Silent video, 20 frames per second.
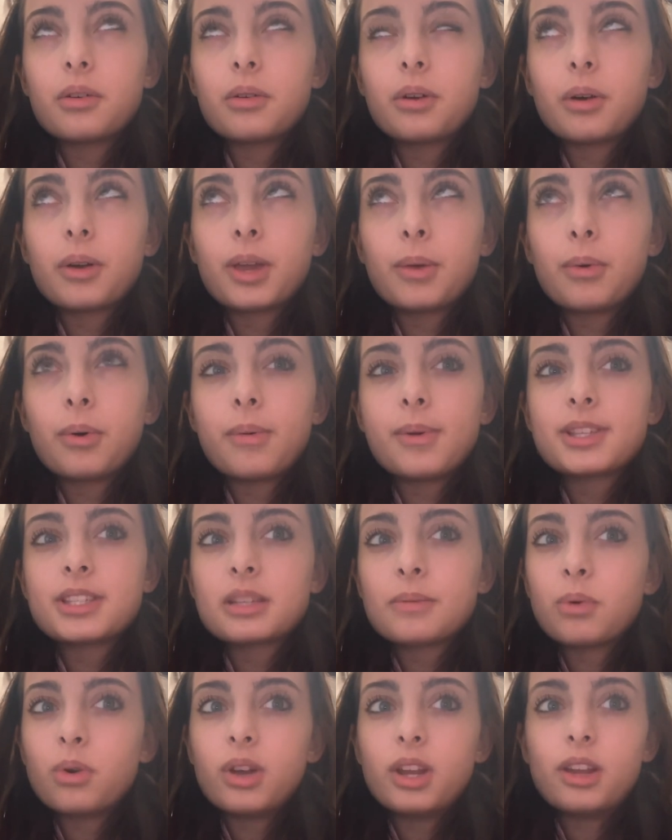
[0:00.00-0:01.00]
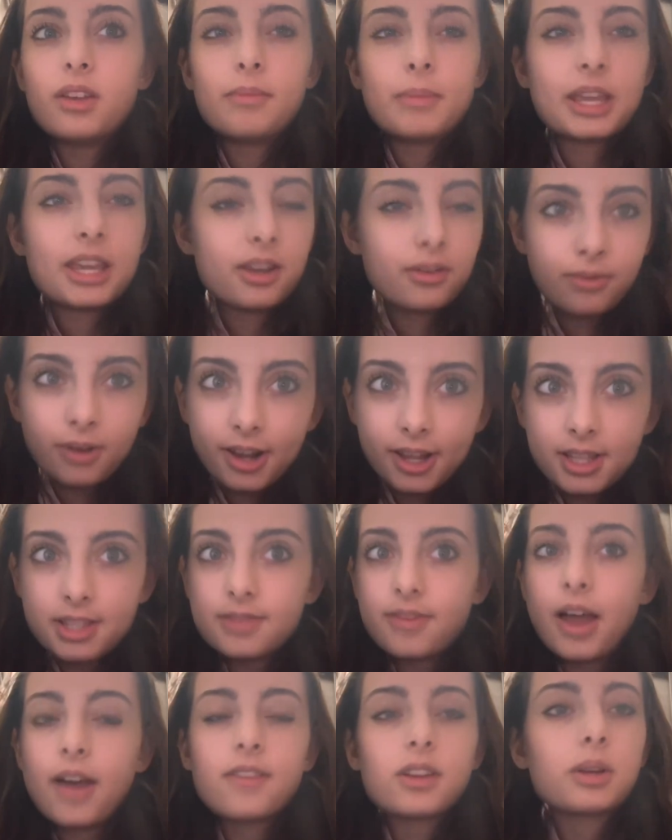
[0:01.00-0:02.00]
okay, well, what's the point of making friends,
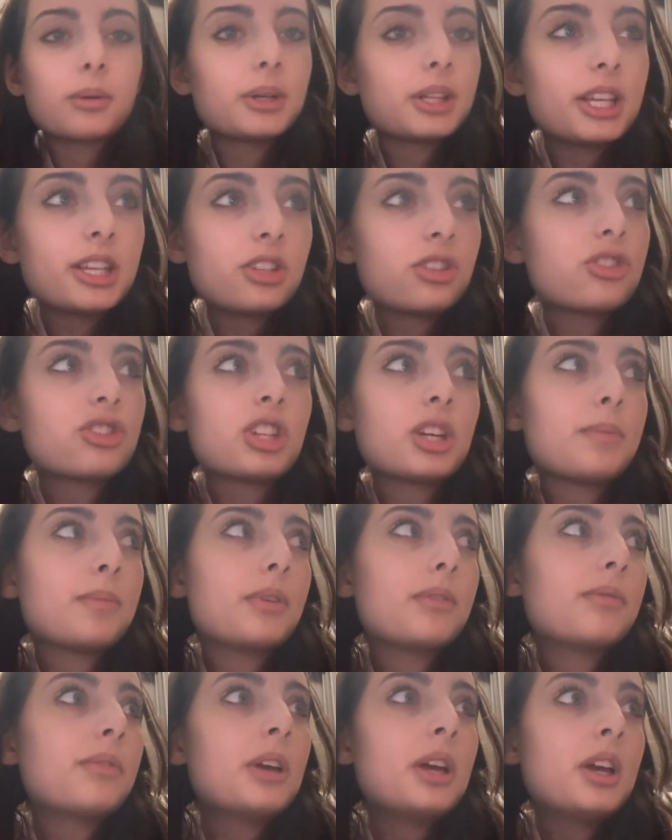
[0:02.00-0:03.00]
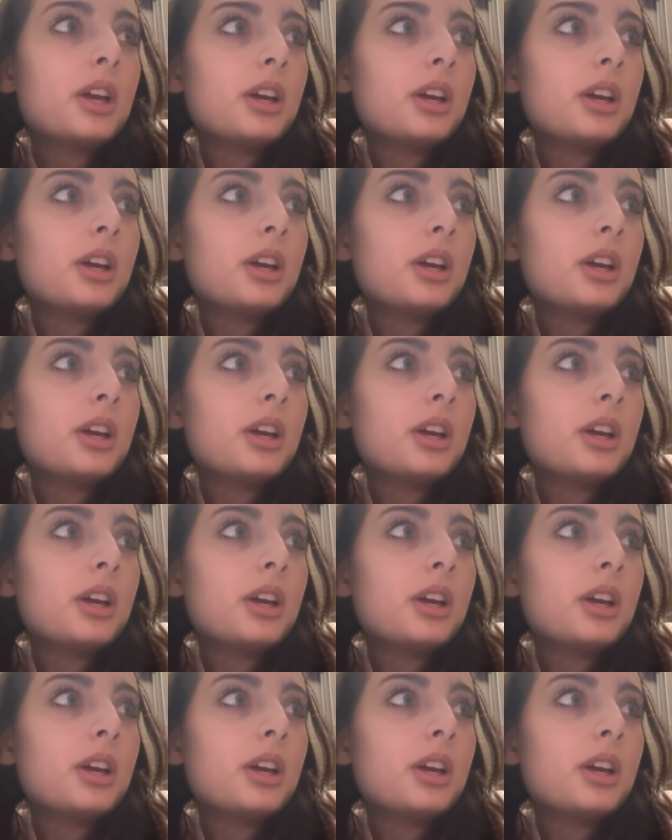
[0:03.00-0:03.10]
of having a relationship, of